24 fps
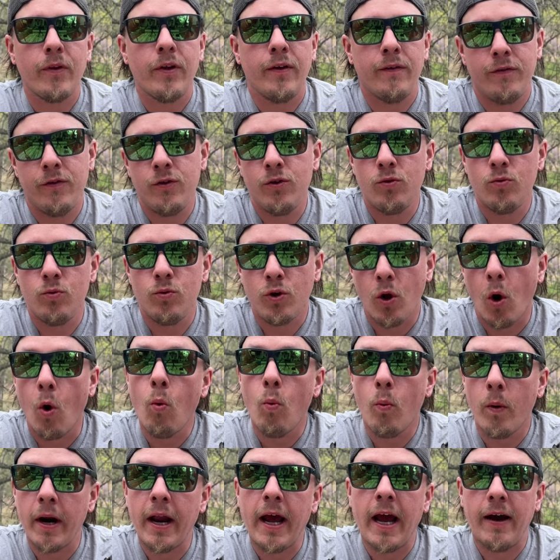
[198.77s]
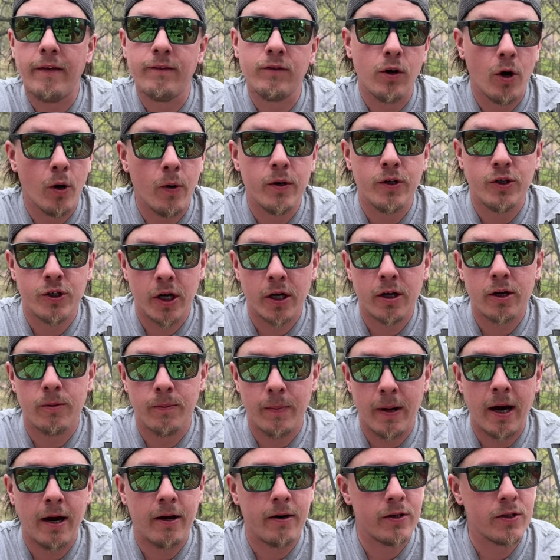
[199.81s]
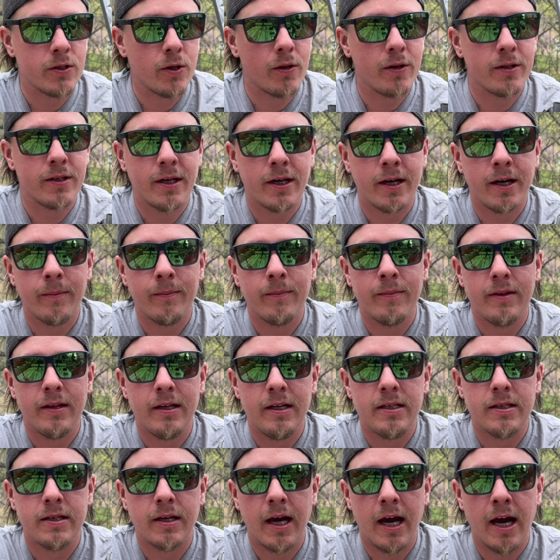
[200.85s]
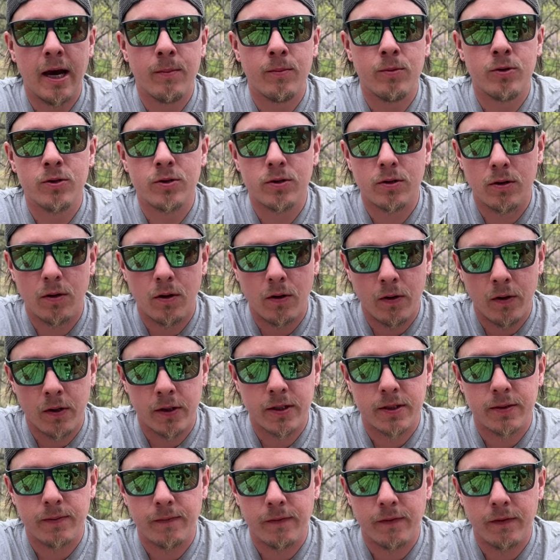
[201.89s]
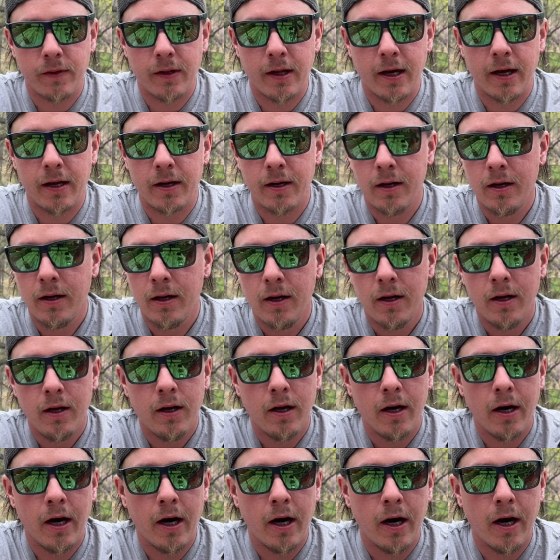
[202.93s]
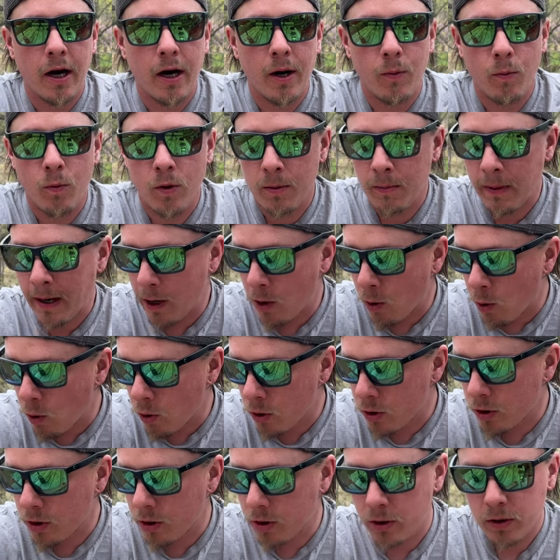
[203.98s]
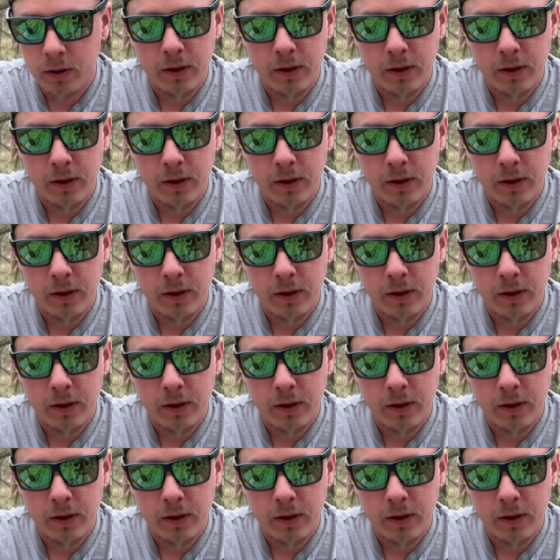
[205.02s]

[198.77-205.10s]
if you don't want to have to go and check your batteries all the time, these cameras are awesome for that. Uh, one of my older,